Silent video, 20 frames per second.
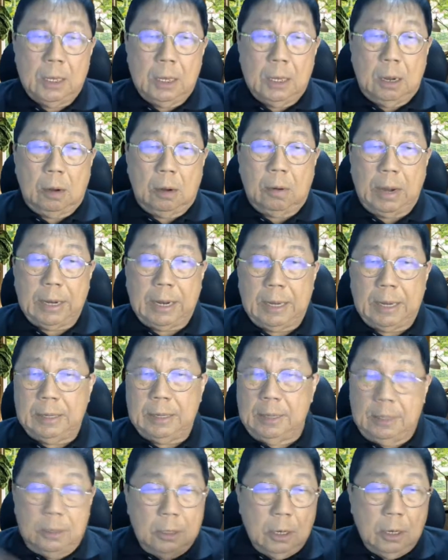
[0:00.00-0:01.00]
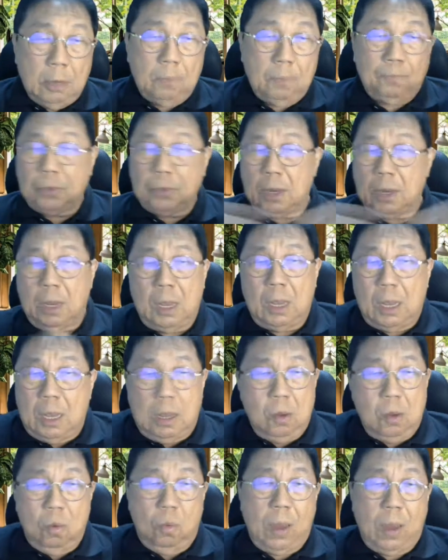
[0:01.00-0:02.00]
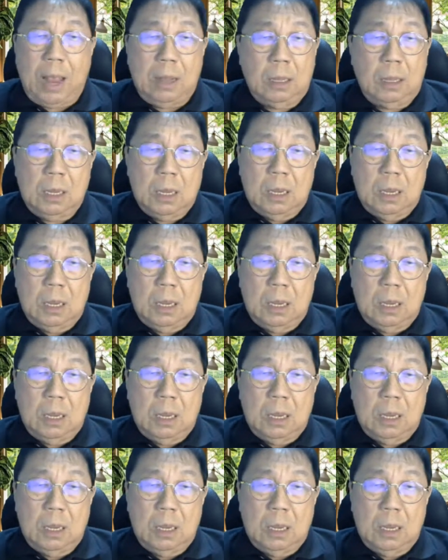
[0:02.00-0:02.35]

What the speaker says: All right, and, well,